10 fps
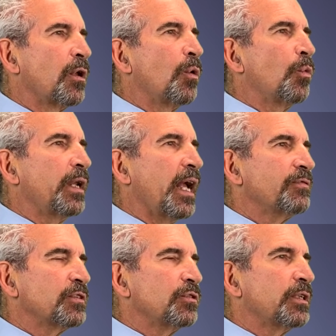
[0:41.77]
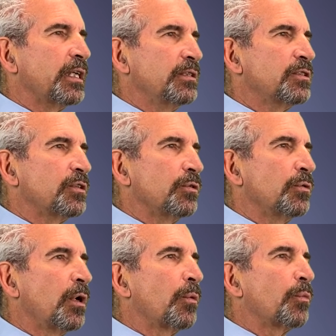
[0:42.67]
would have to look into
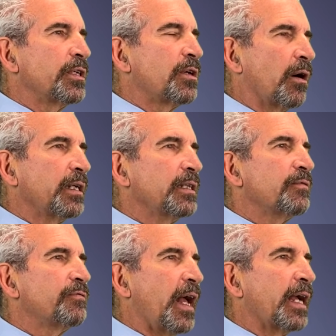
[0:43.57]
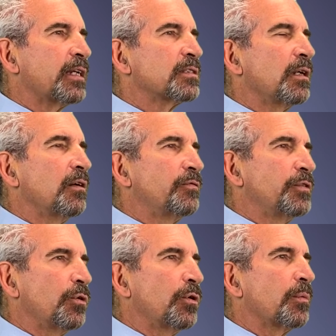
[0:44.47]
regarding the facts of
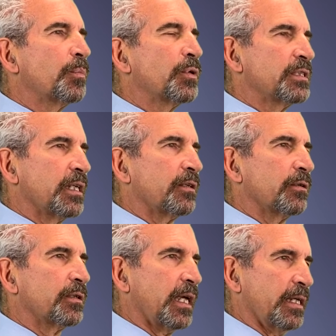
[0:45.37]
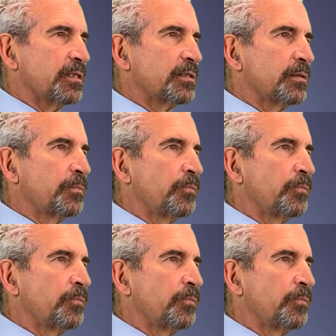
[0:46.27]
your particular case.